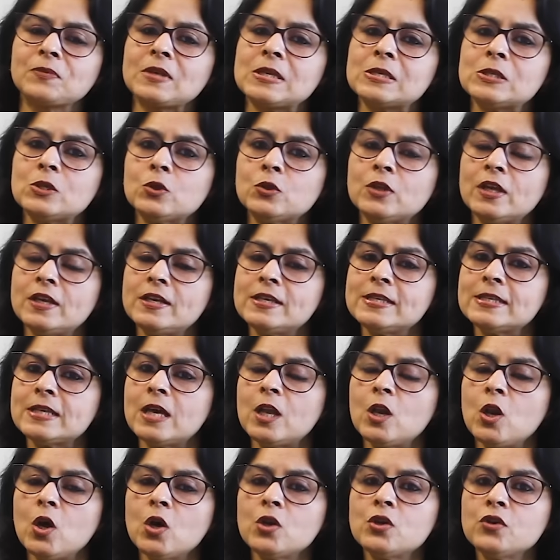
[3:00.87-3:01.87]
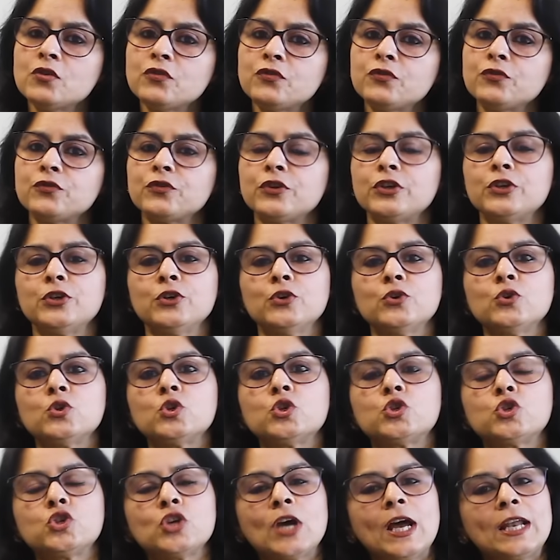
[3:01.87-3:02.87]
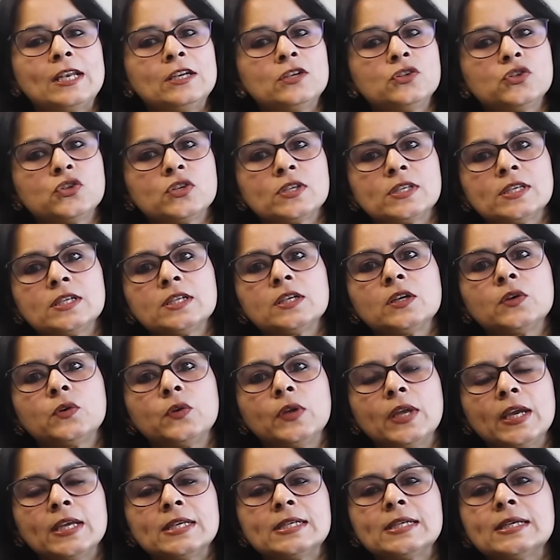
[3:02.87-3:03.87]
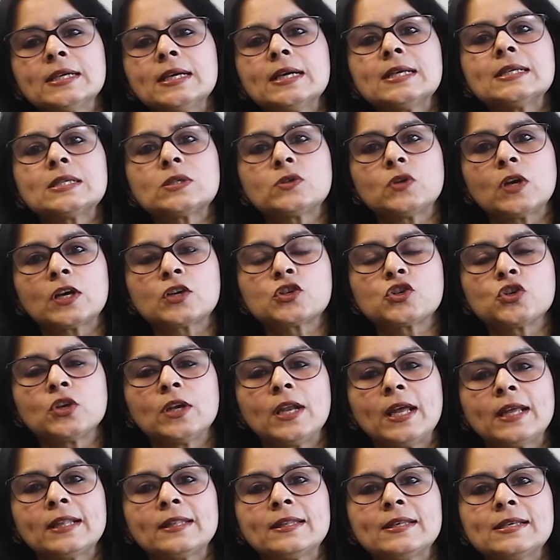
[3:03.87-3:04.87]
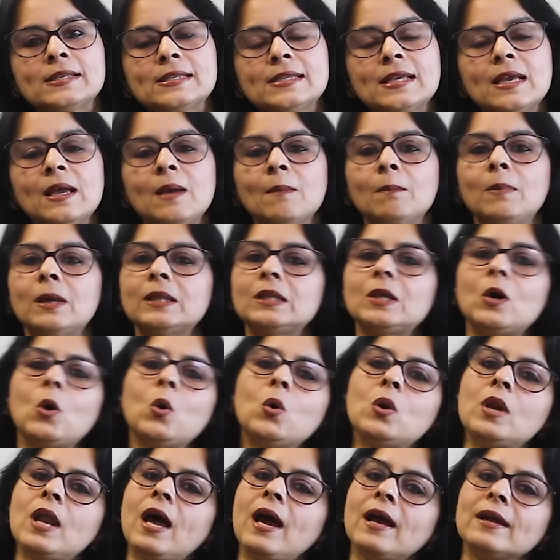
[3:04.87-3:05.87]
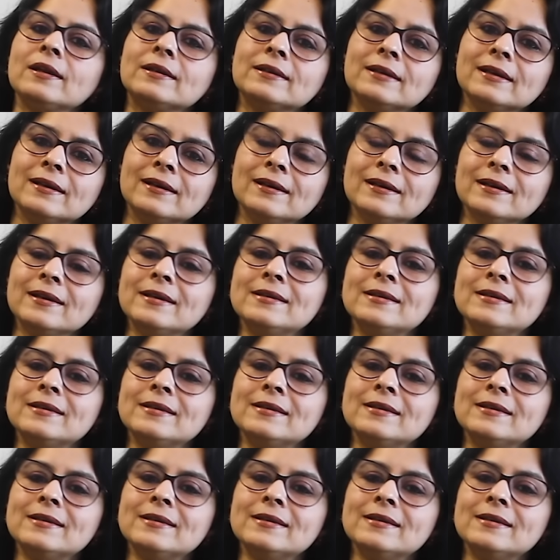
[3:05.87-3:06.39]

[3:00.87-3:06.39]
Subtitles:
So there is a lot of challenges in creating a structure like this, but the whole idea